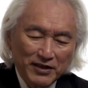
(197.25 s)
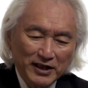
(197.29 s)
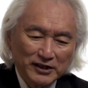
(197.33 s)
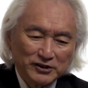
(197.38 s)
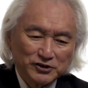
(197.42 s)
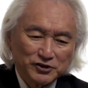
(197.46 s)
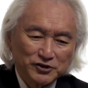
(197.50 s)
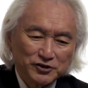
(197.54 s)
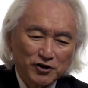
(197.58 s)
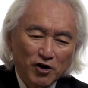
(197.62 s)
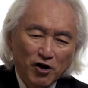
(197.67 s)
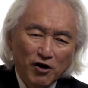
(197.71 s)
They
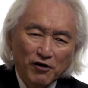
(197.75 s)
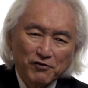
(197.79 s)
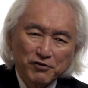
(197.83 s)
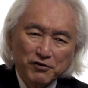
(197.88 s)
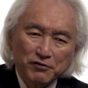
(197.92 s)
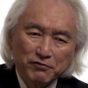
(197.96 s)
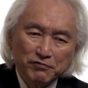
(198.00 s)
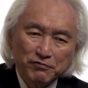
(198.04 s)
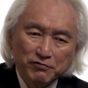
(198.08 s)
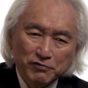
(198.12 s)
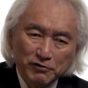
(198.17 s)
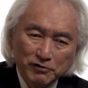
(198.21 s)
saw
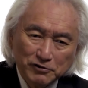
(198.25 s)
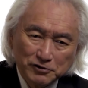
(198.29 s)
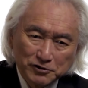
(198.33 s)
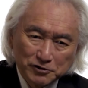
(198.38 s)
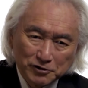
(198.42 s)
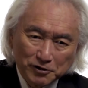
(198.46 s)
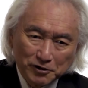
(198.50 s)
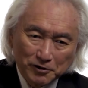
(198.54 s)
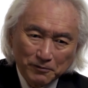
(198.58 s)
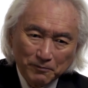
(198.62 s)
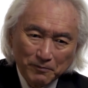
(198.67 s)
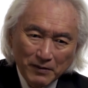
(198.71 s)
the
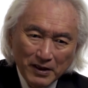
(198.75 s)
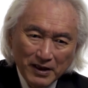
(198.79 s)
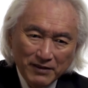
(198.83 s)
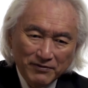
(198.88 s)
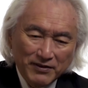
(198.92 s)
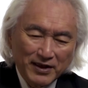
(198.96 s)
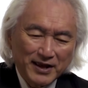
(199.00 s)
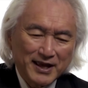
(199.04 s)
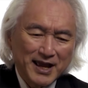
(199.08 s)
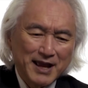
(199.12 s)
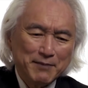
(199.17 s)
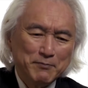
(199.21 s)
future.
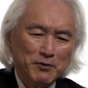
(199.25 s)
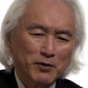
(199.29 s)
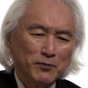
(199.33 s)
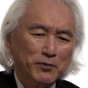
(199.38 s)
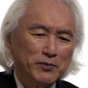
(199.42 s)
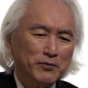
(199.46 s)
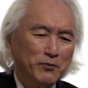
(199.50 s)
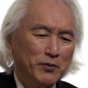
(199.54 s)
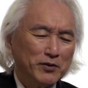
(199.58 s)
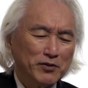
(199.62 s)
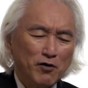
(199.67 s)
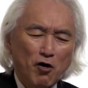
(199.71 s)
They came up
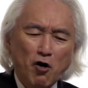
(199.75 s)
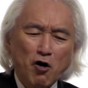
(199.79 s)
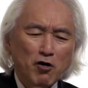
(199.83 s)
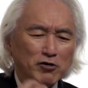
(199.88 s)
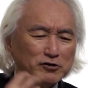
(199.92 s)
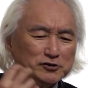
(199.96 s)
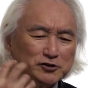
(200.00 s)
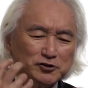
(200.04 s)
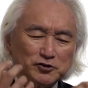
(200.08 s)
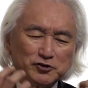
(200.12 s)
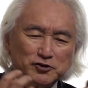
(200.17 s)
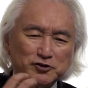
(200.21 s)
with
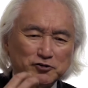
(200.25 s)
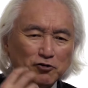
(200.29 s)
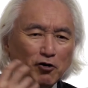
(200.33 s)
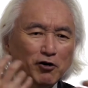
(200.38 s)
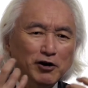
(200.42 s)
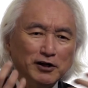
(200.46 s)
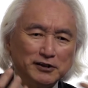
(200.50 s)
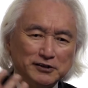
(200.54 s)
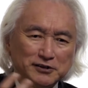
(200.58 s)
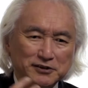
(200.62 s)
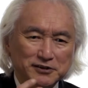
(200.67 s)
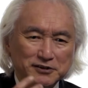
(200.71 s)
all
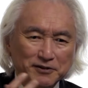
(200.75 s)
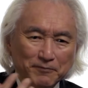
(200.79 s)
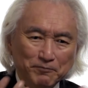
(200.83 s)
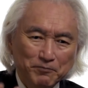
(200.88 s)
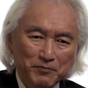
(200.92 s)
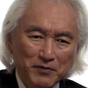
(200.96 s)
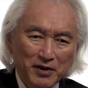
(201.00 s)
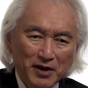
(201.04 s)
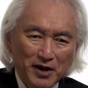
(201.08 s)
sorts